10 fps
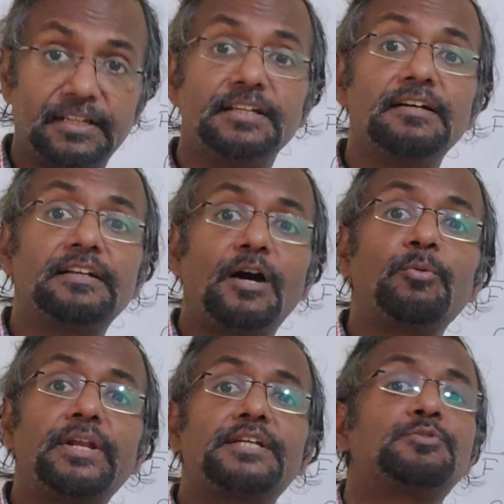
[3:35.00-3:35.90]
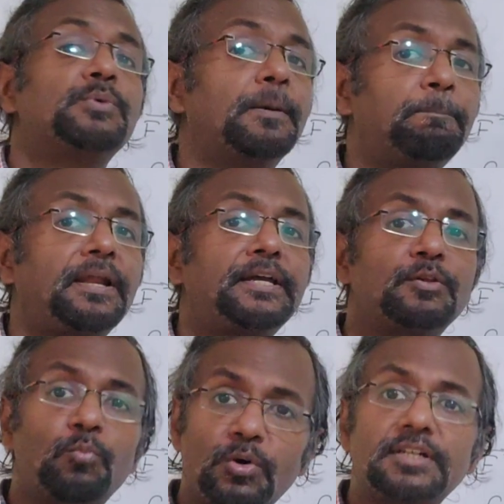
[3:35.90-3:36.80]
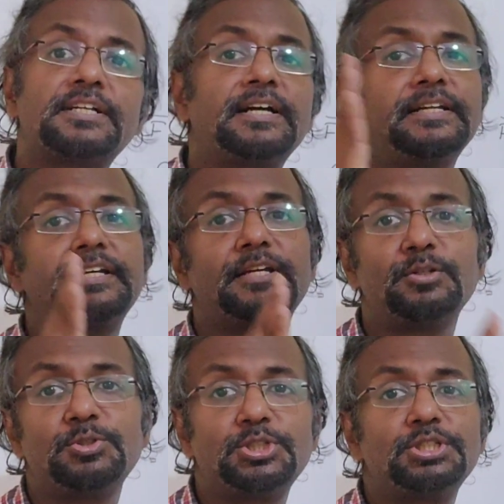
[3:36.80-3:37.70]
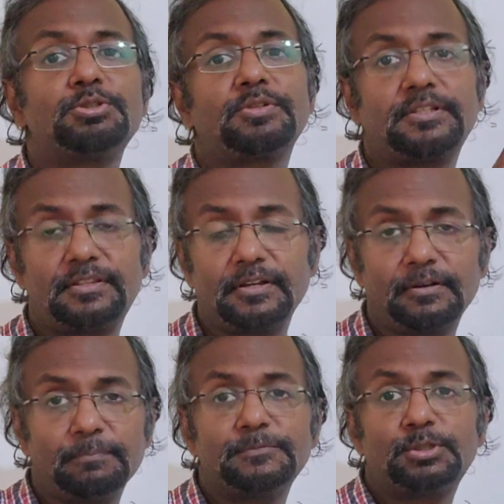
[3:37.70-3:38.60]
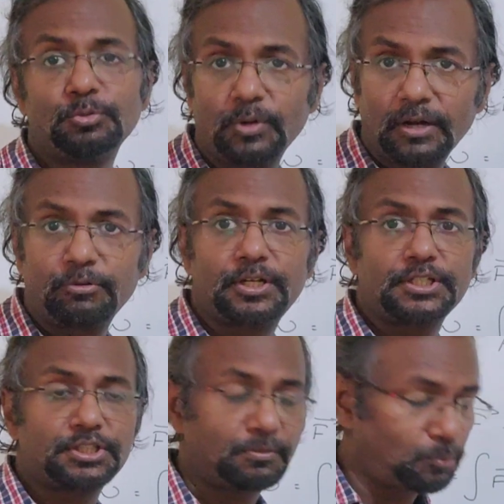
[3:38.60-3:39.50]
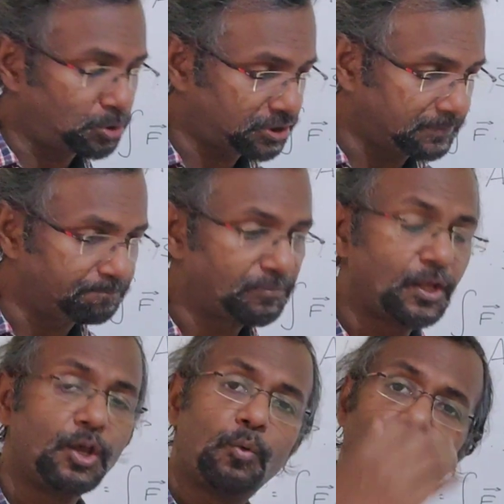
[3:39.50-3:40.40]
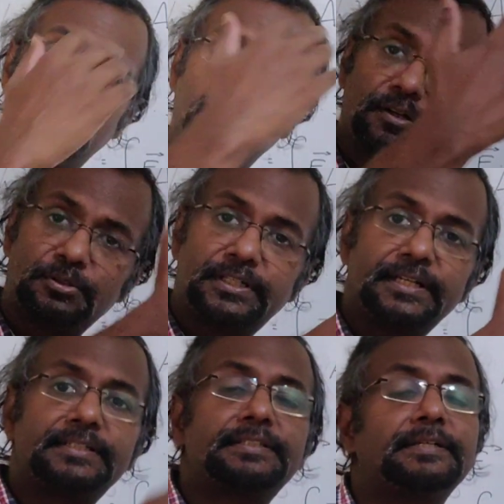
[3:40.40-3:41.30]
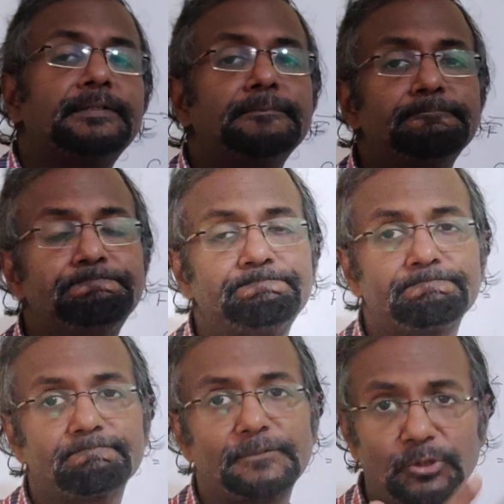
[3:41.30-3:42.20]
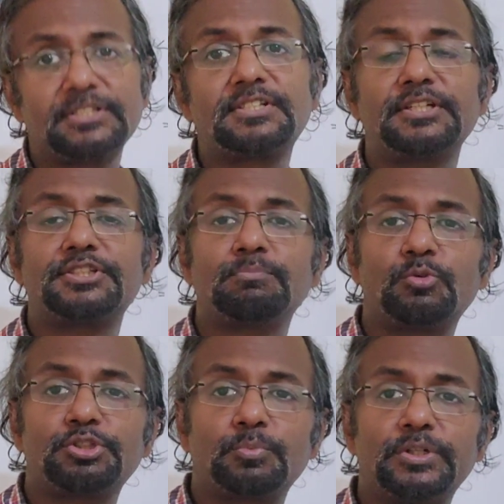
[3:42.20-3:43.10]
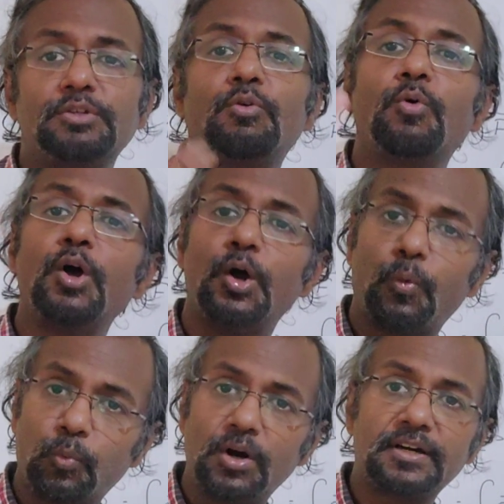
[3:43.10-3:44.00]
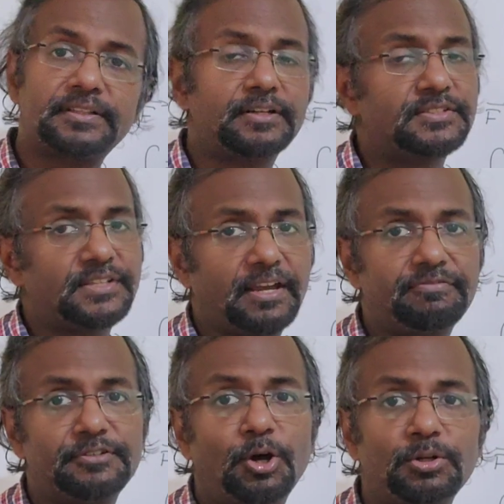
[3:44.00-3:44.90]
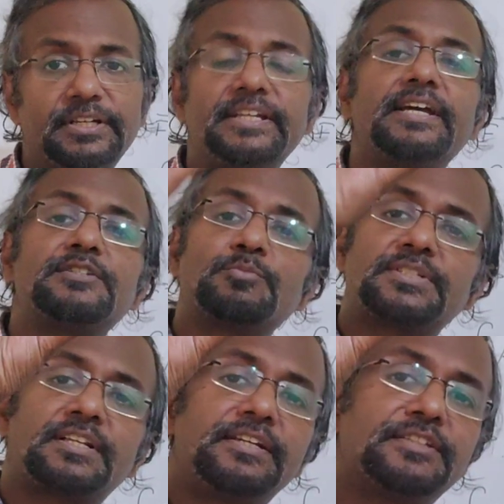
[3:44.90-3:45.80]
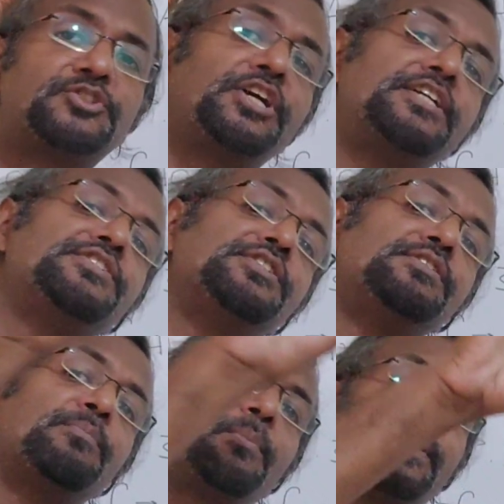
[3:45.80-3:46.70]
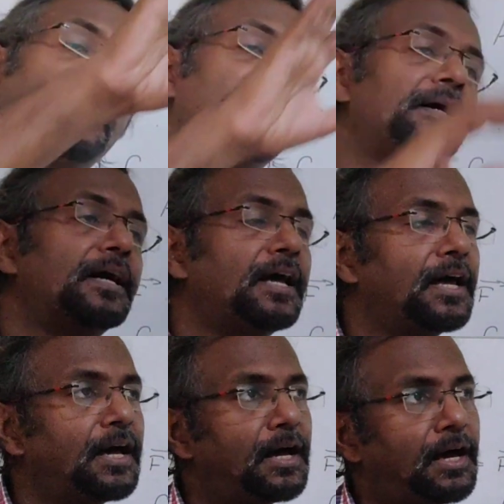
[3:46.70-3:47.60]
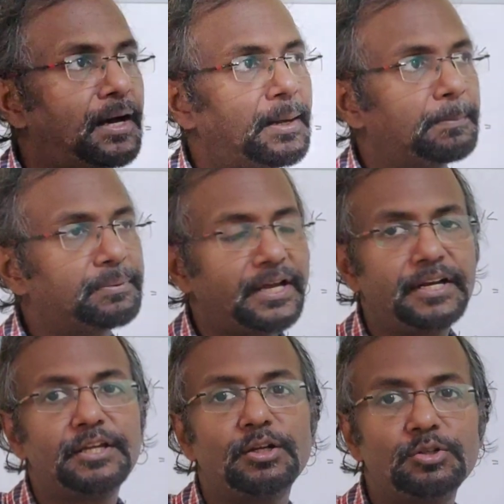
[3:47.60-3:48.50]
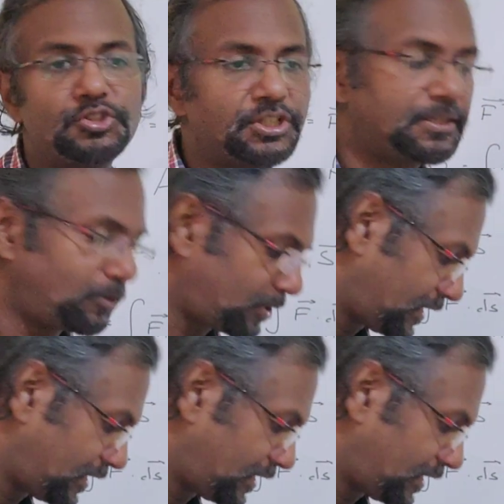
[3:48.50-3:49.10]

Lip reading: And here now next we apply the work kinetic energy theorem to rotational motion. When we looked at translation motion, we know work, that is F dot ds, was clear change in kinetic energy.